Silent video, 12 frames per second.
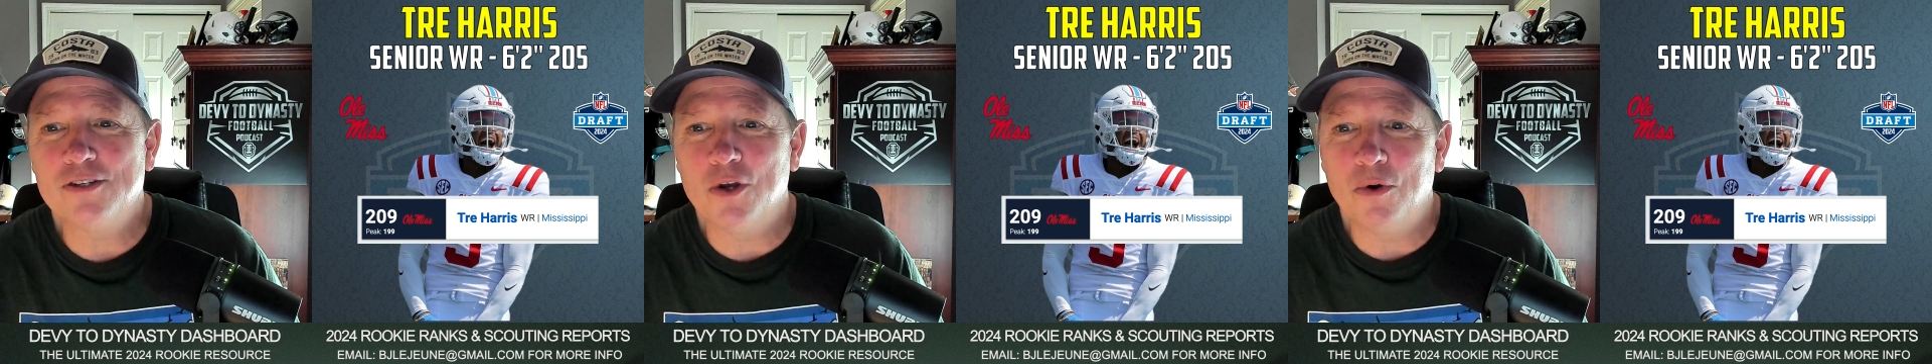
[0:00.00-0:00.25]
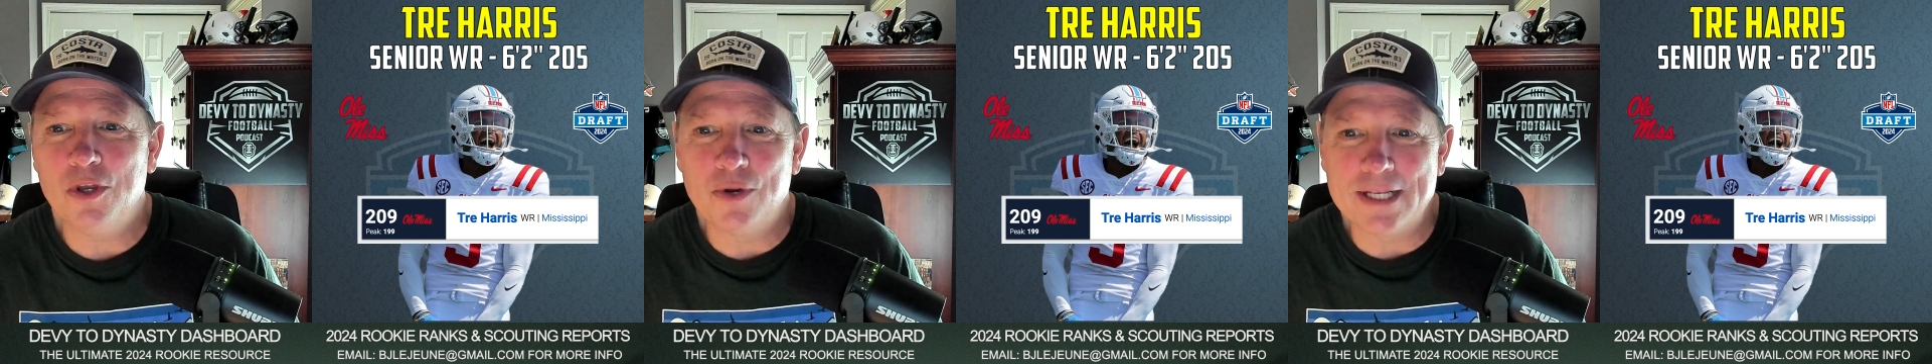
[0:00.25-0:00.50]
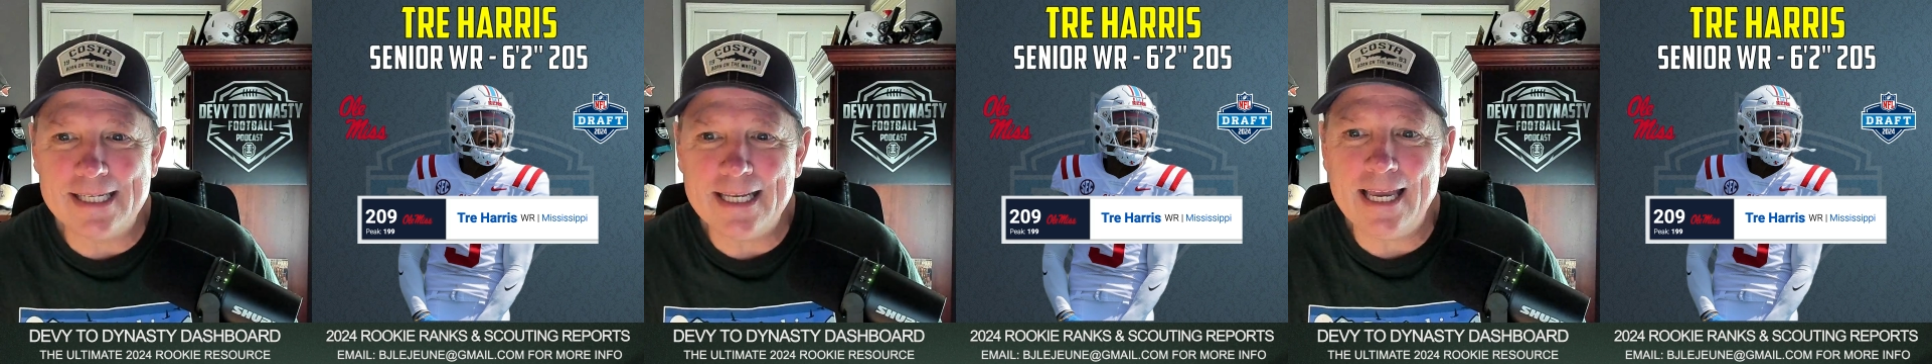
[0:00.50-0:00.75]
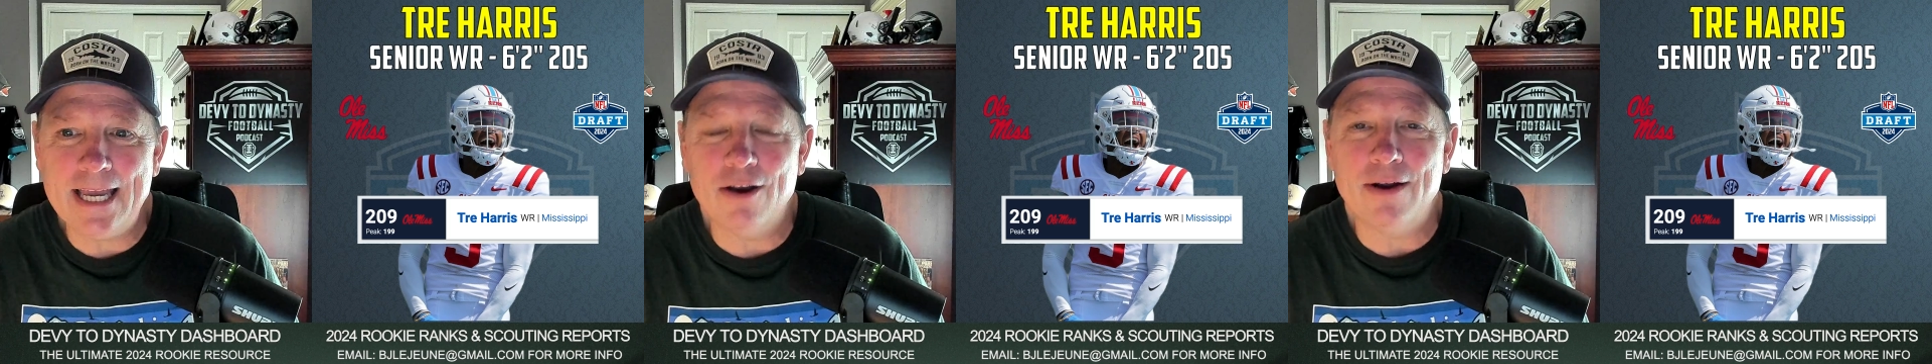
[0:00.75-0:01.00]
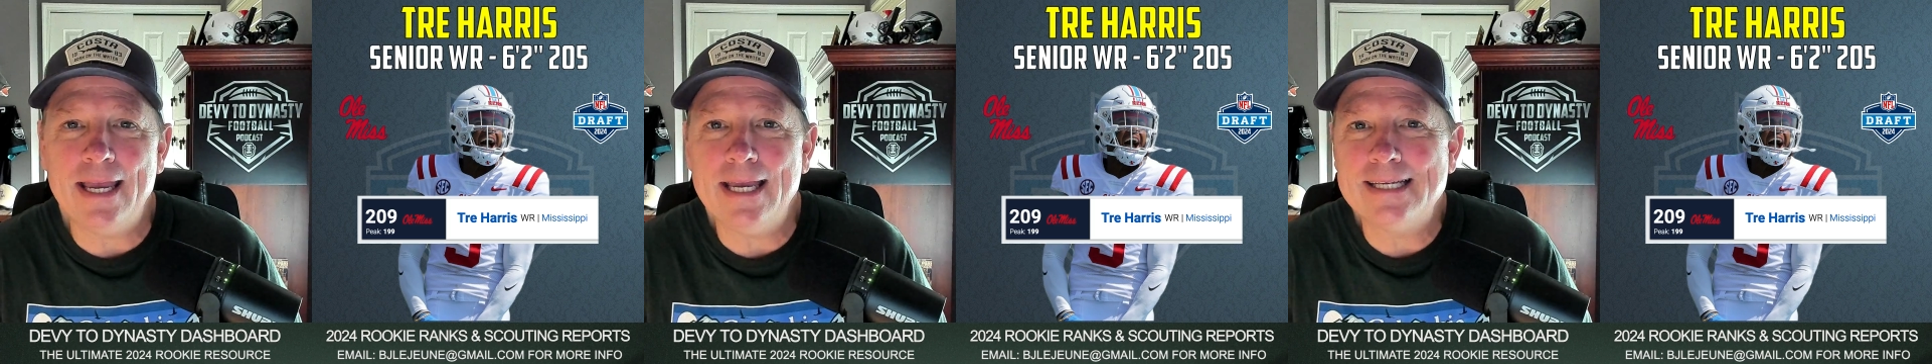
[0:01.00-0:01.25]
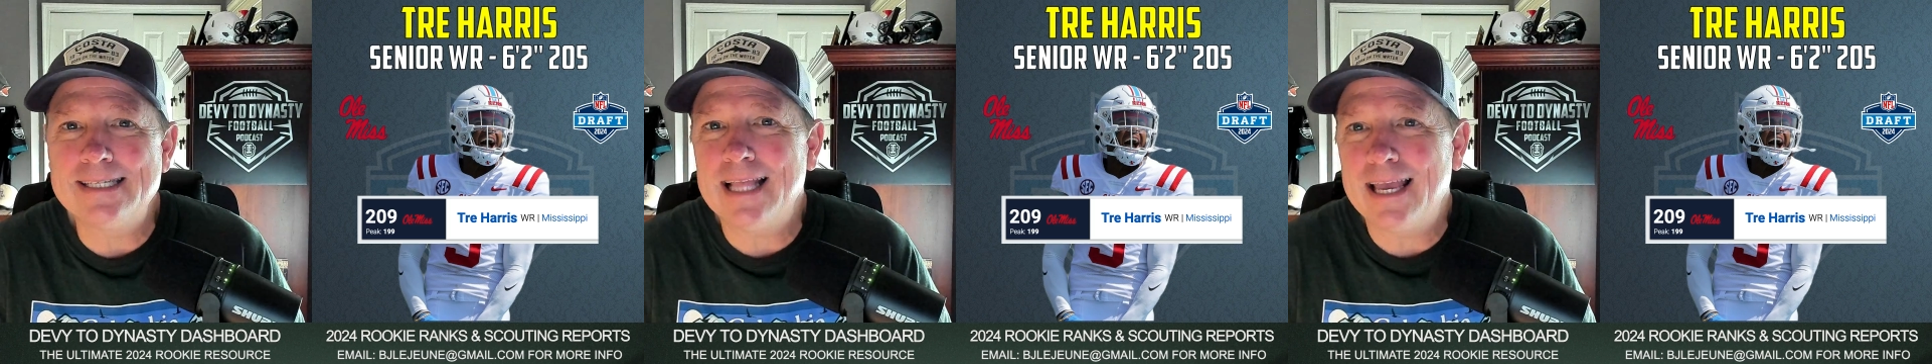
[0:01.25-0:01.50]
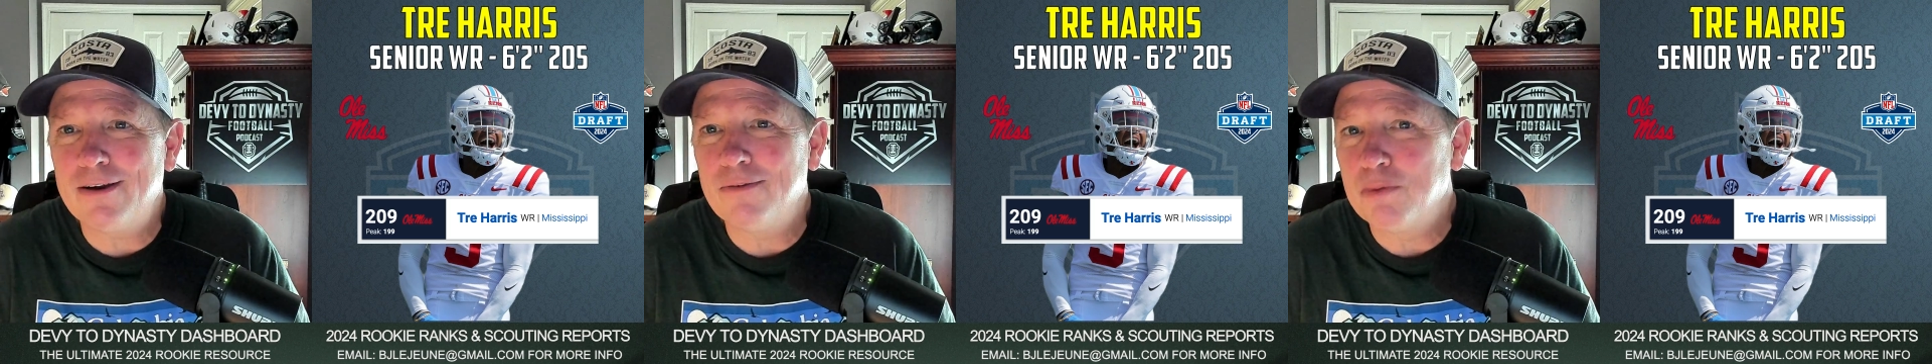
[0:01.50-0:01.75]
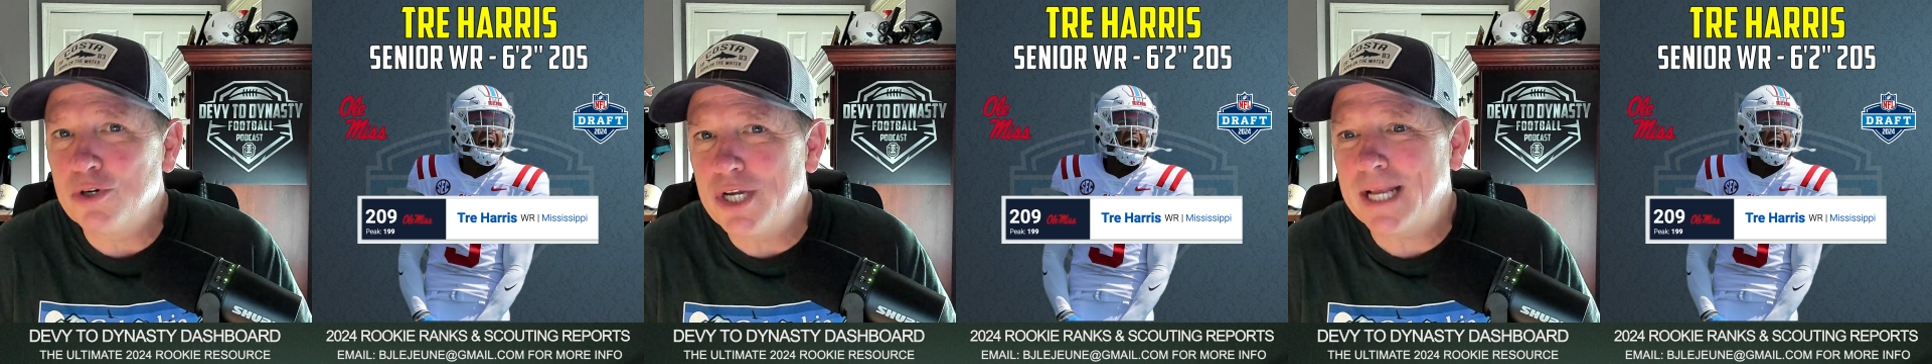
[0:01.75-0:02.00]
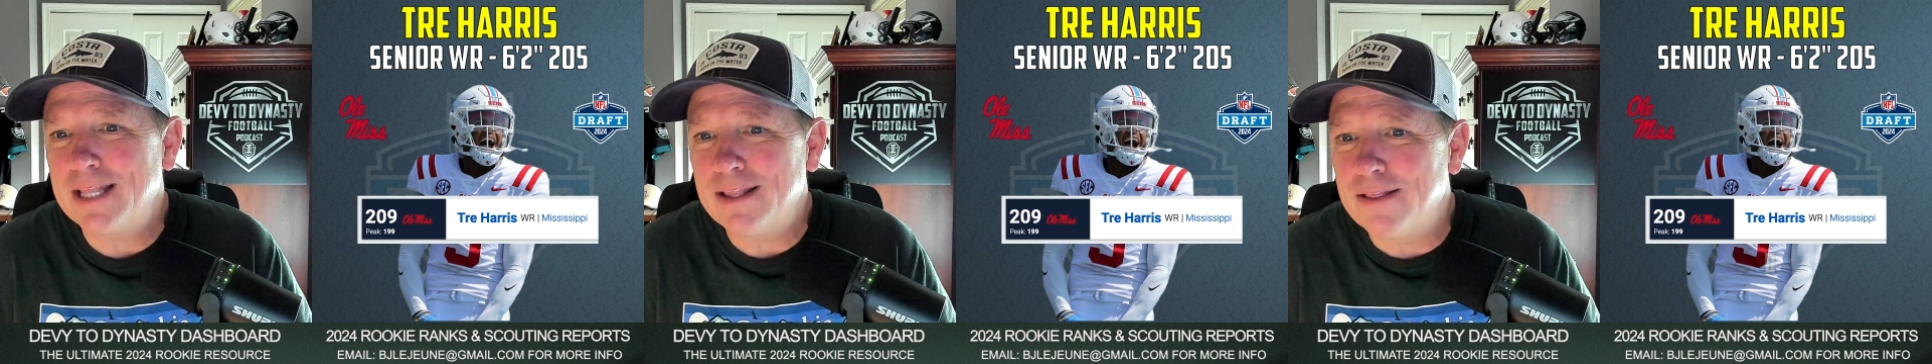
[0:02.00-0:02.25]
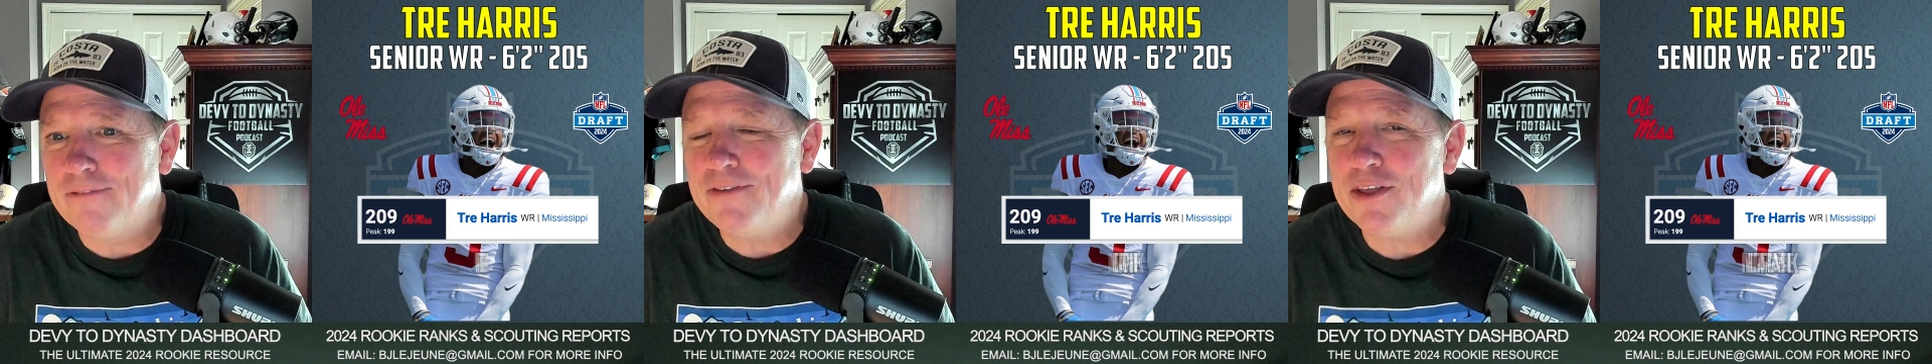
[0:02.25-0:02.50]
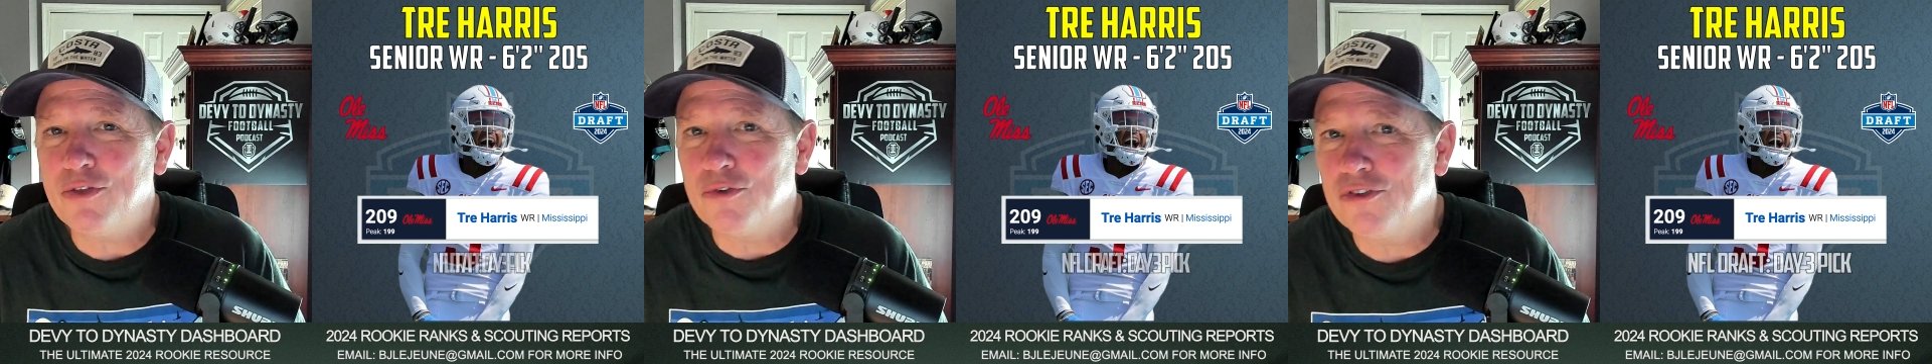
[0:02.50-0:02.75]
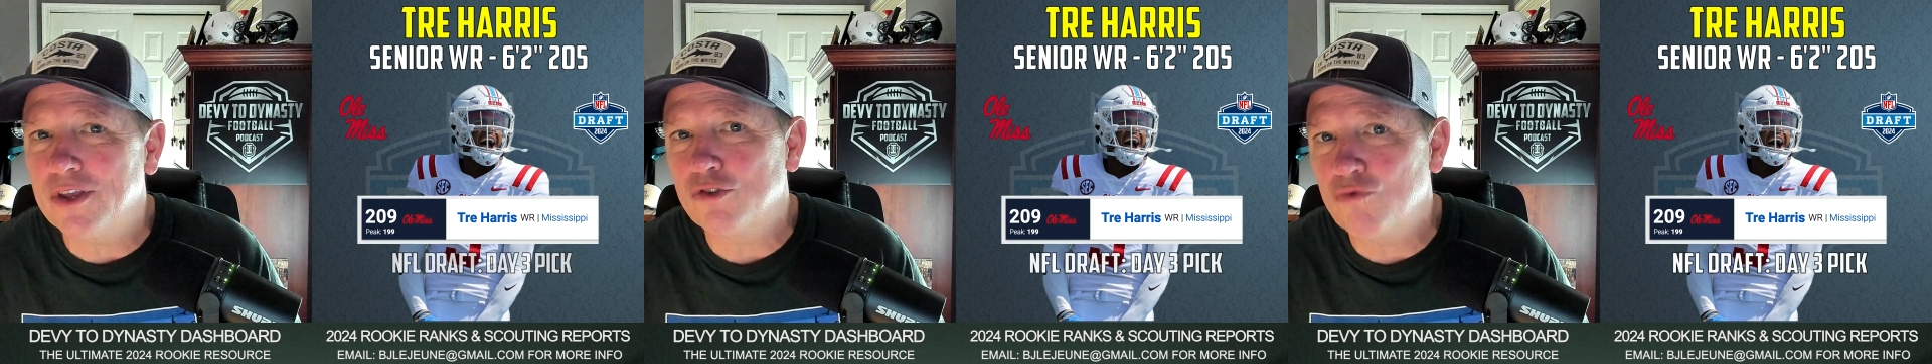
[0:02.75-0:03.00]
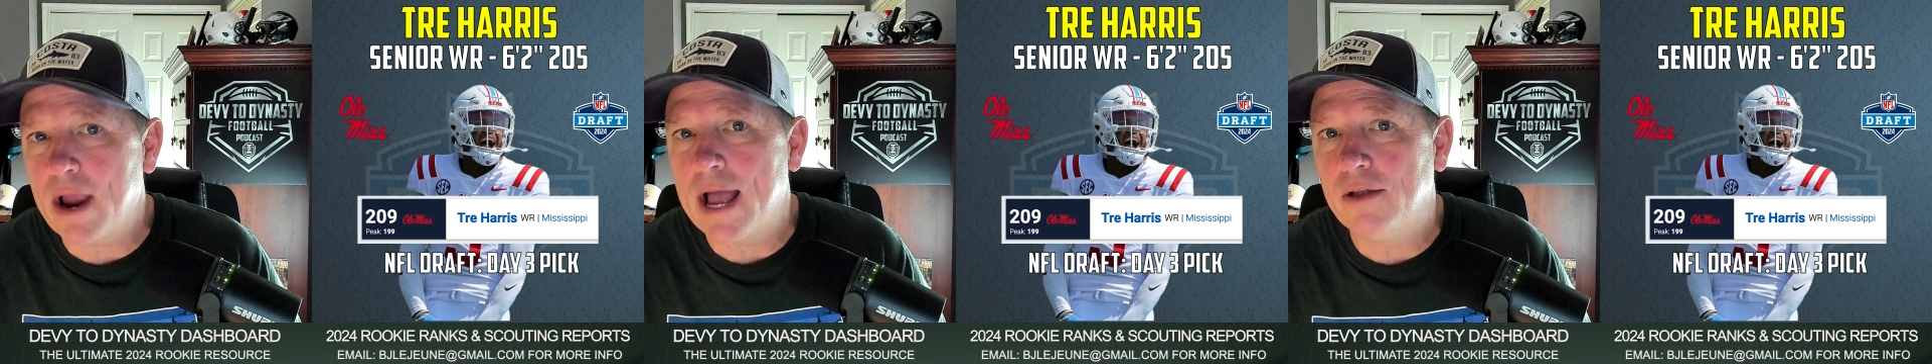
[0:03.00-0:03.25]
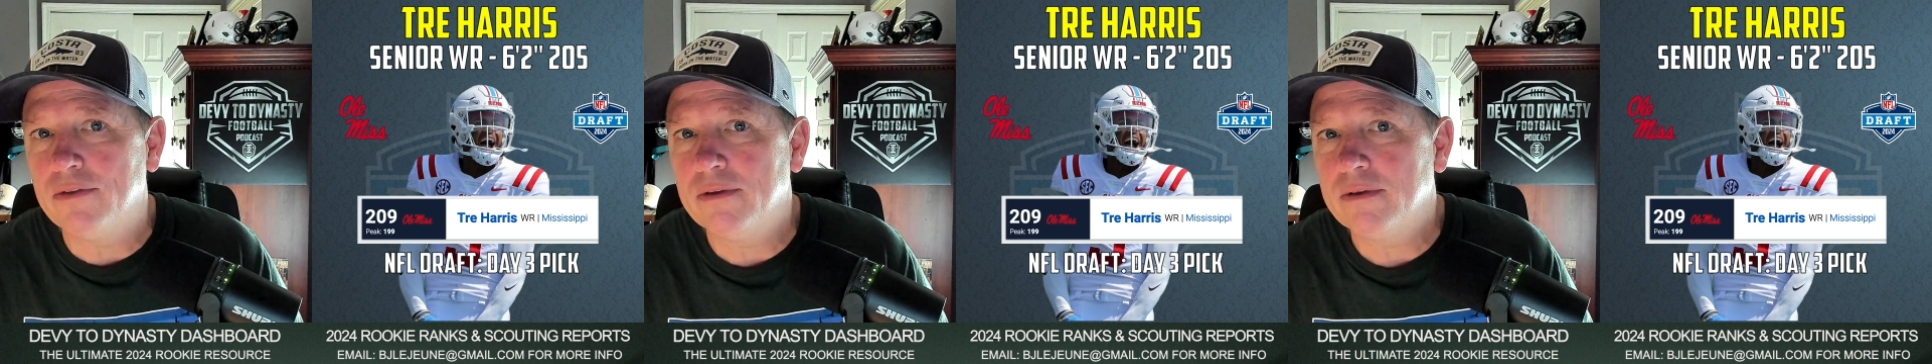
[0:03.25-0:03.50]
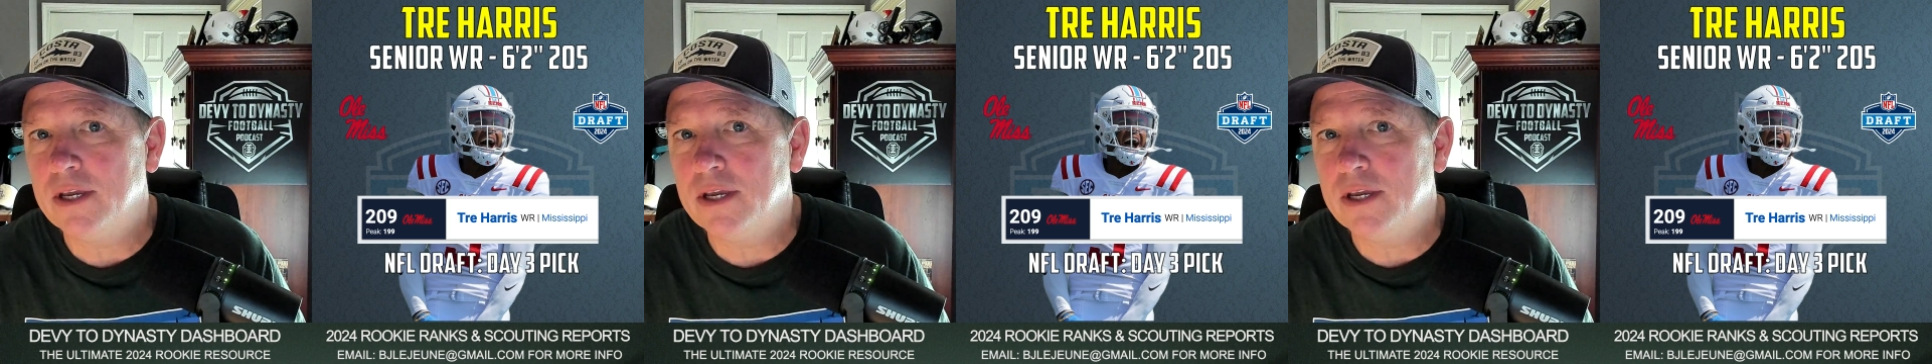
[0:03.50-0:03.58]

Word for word: so you can see here he is like projected to the fifth or sixth round,